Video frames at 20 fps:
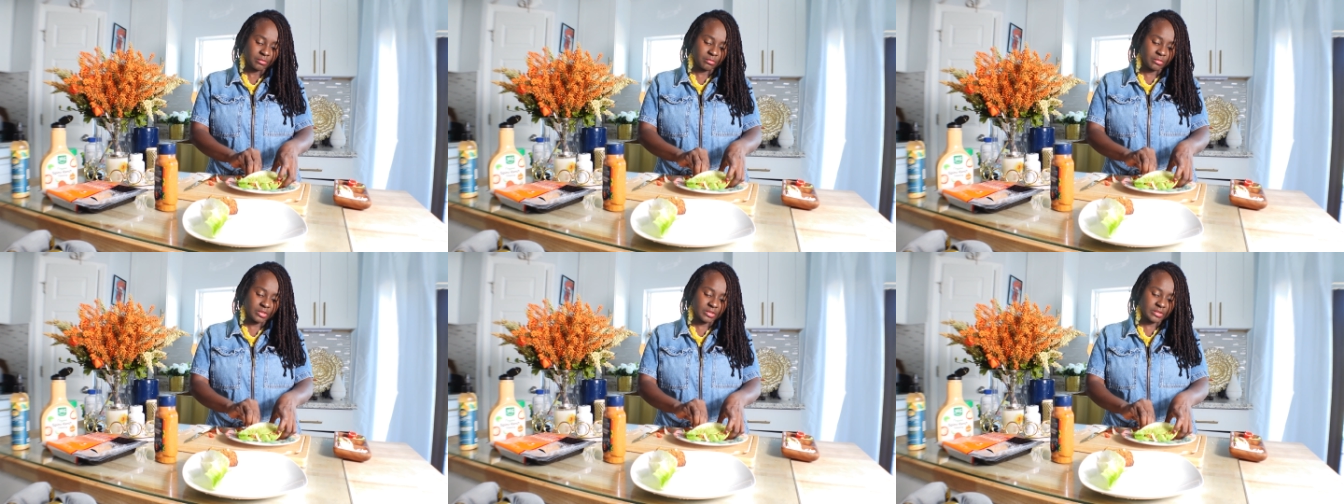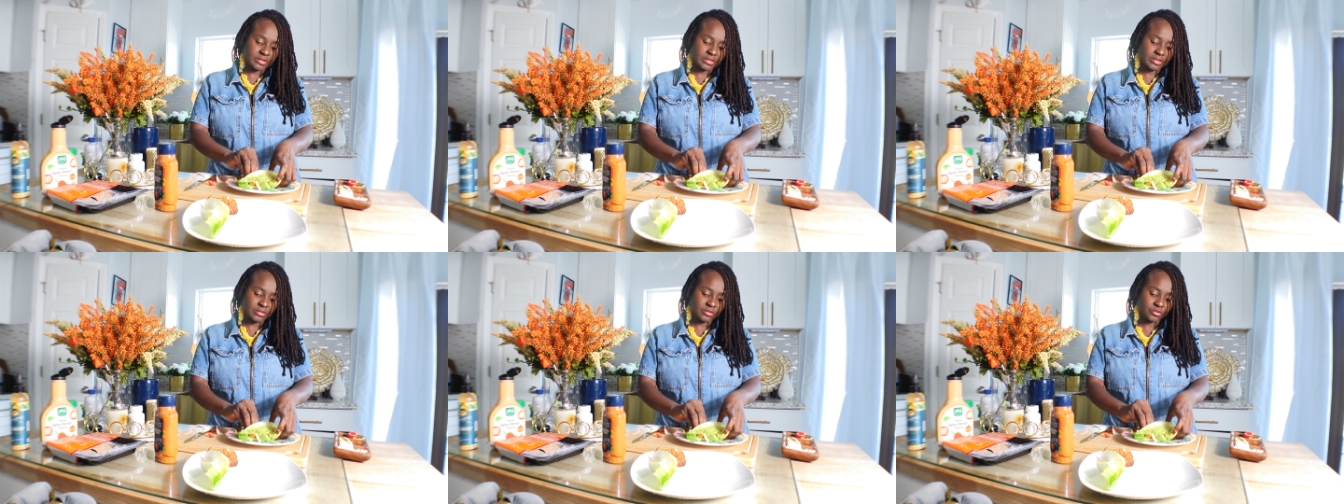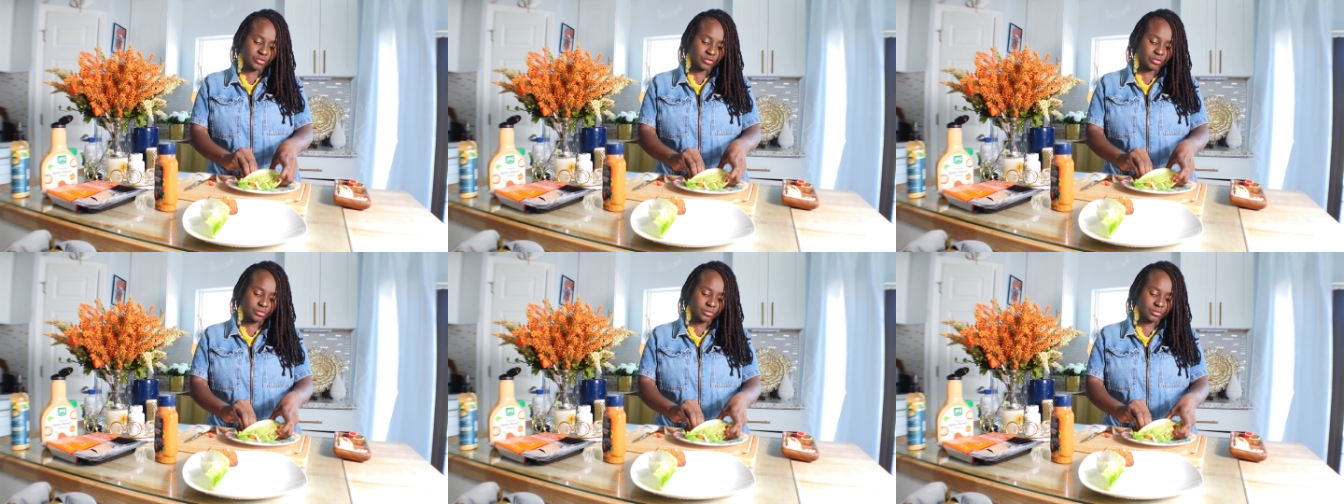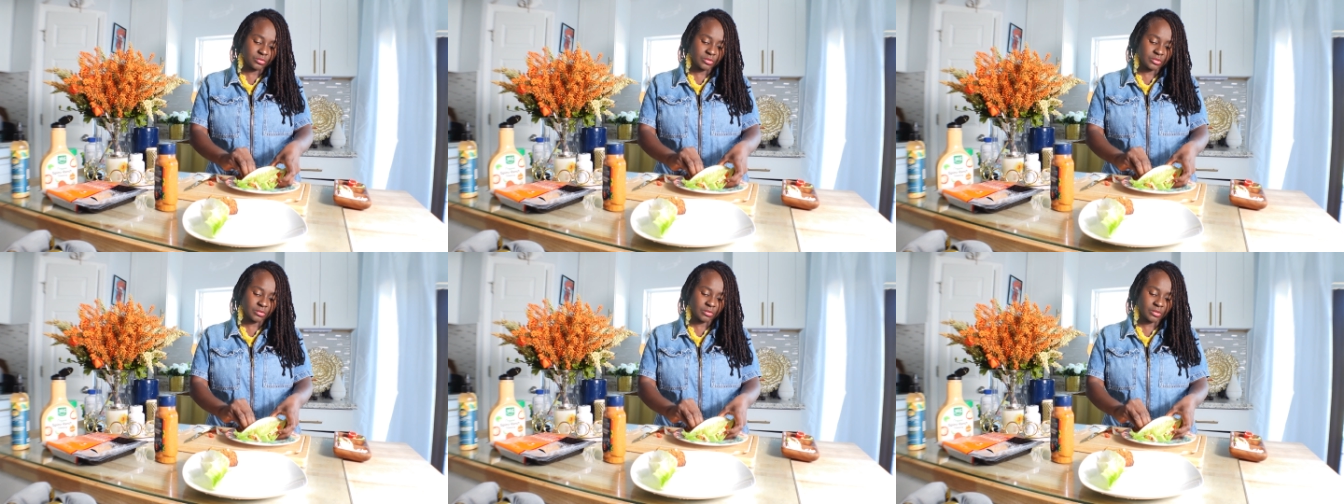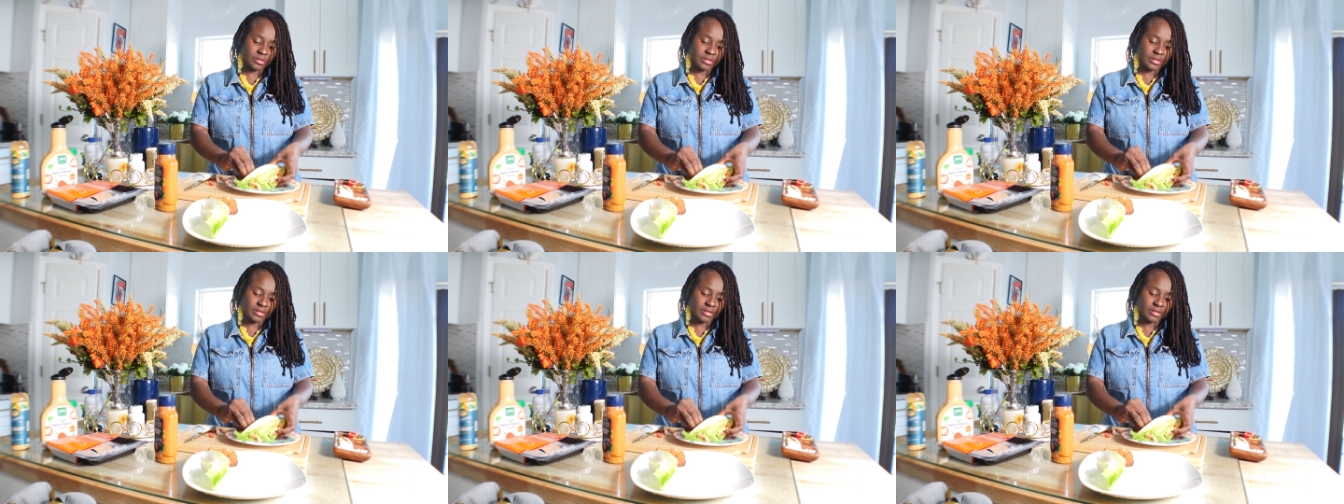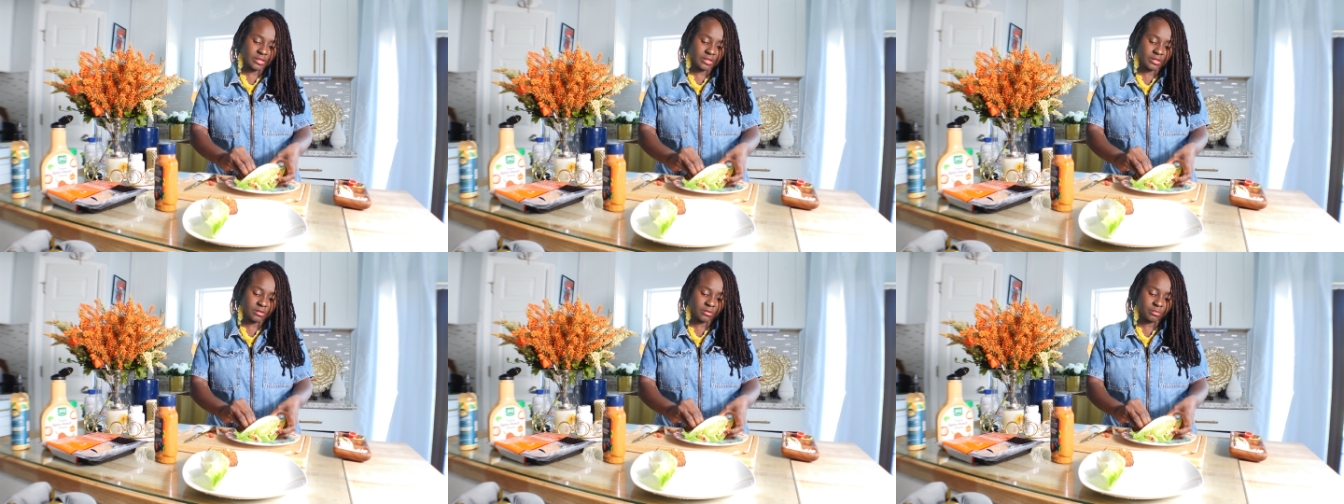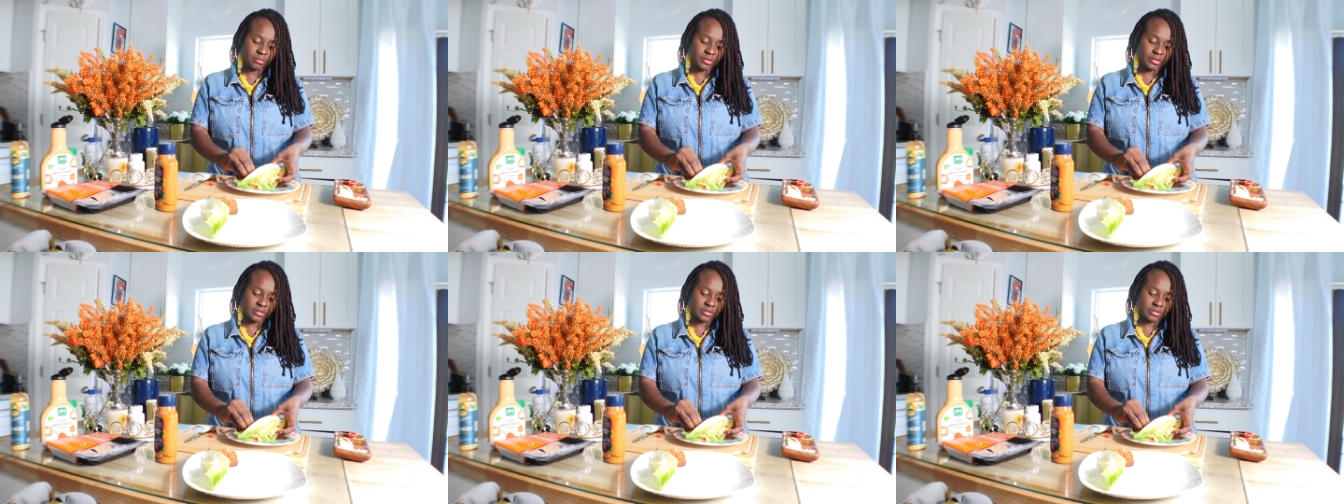But since those are a little
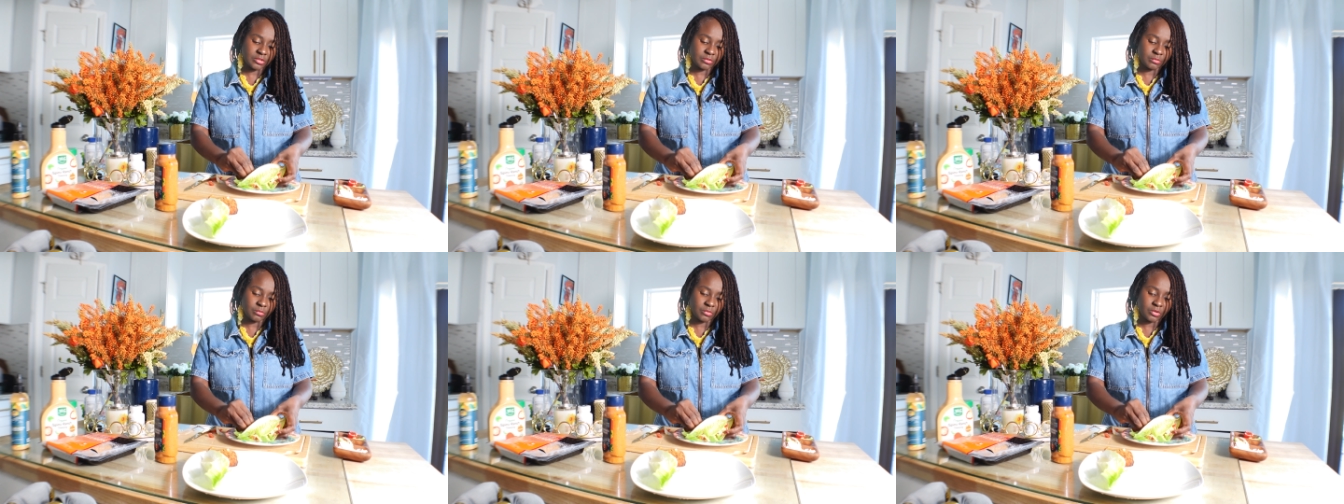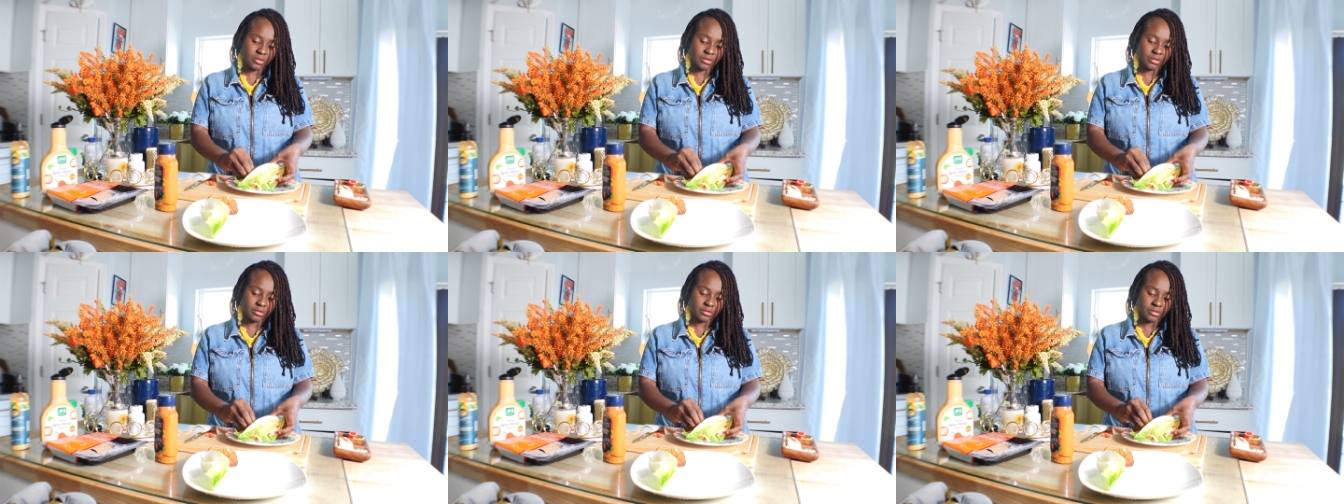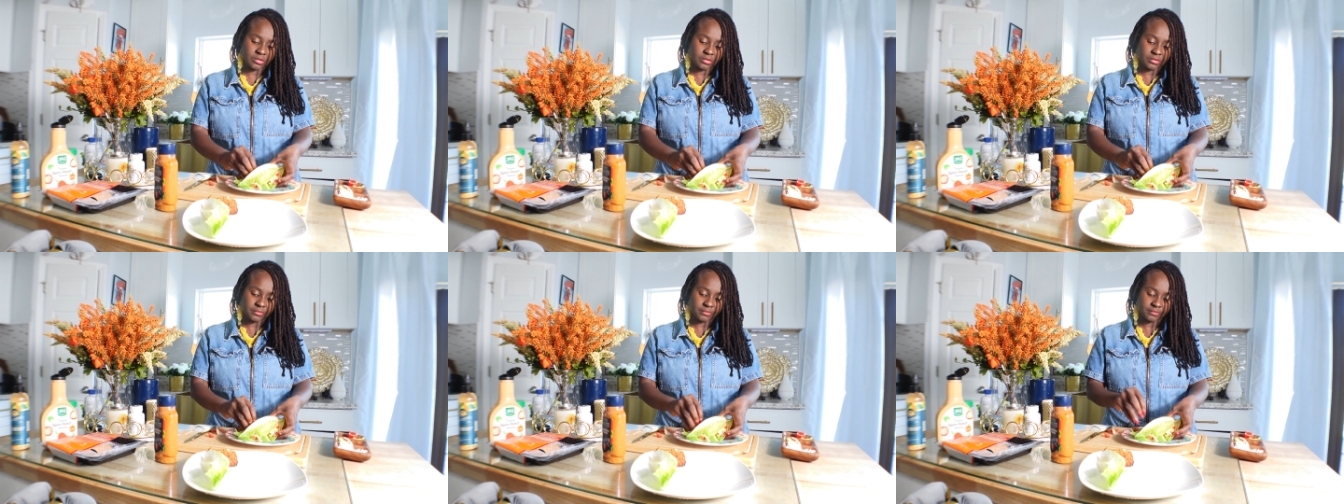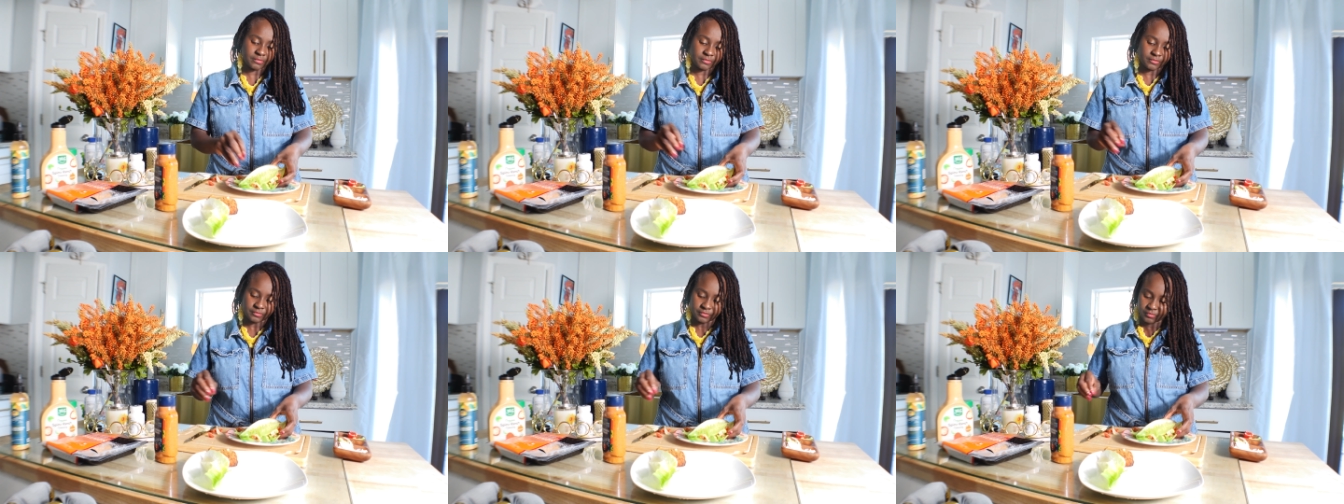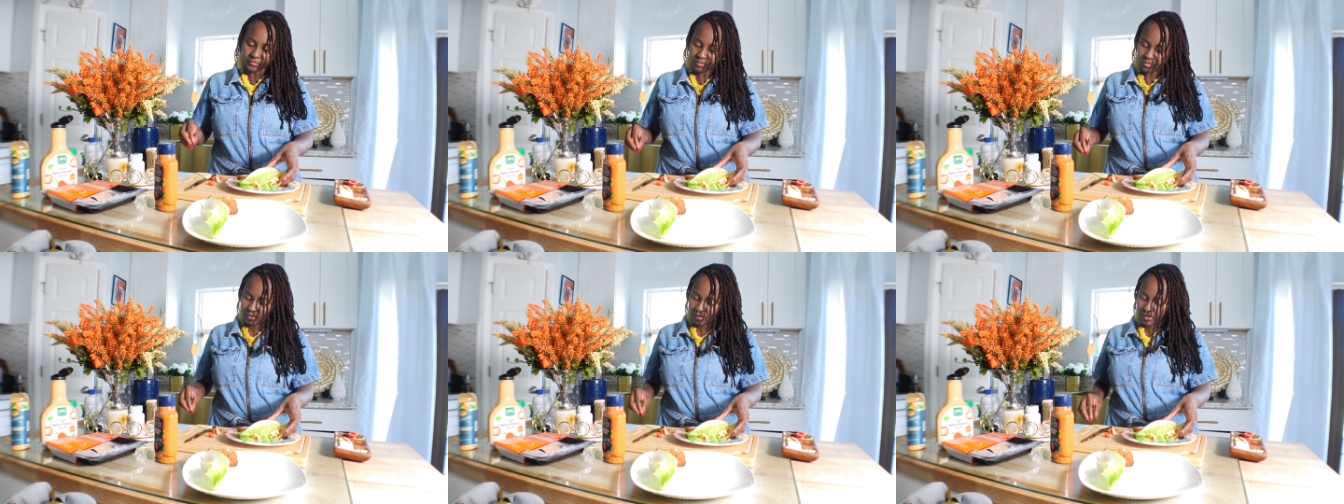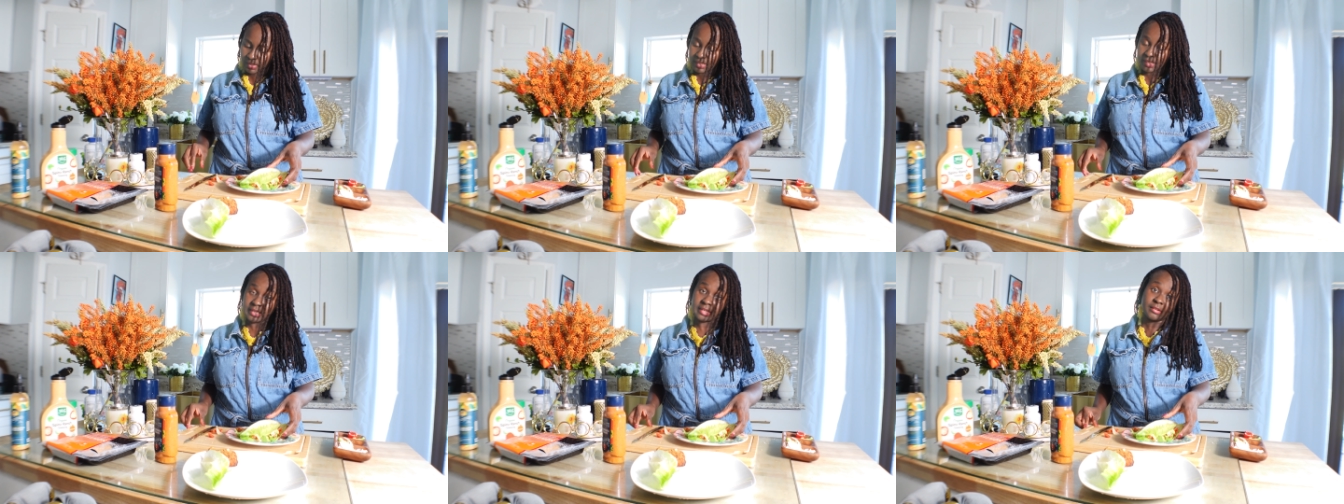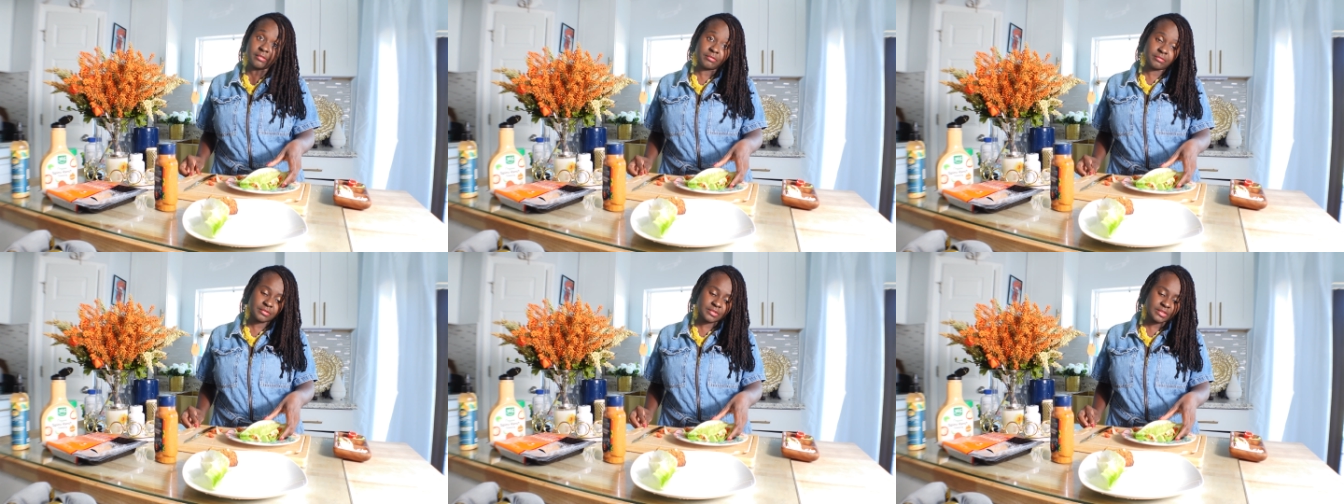bit smaller
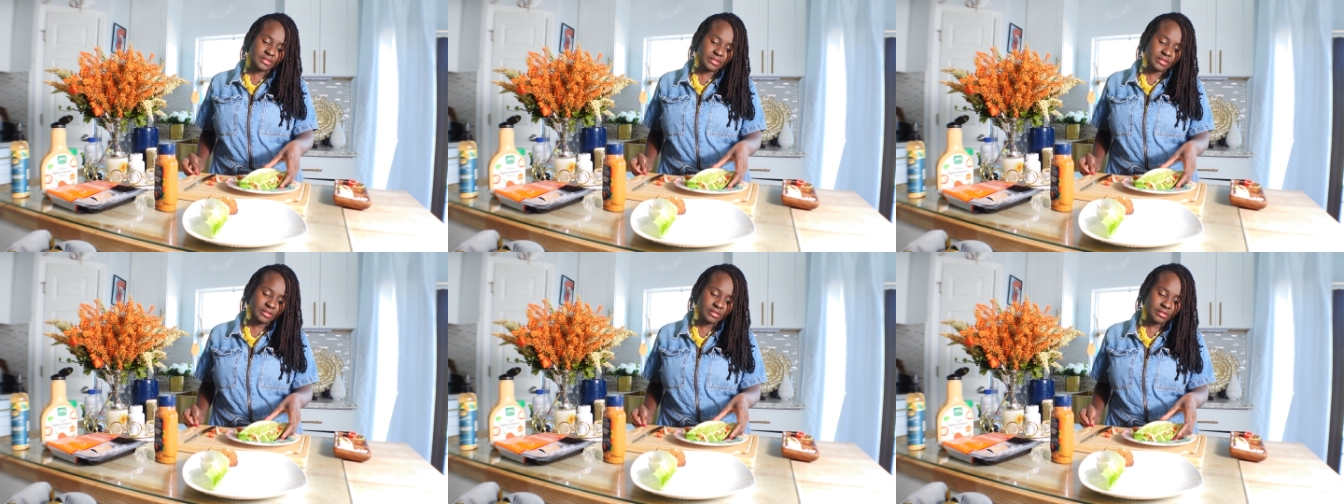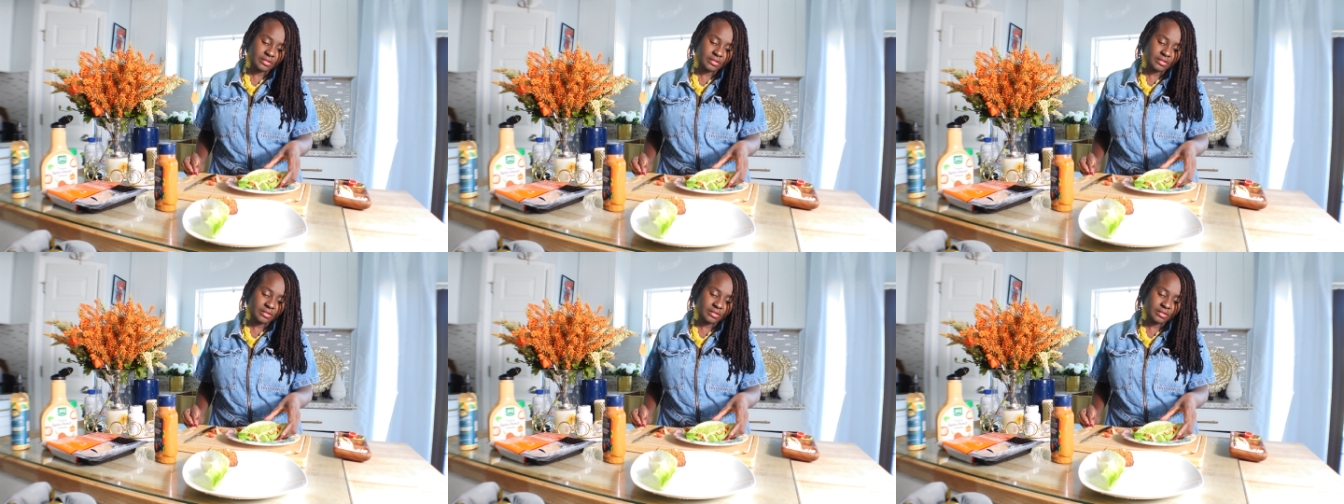leaves,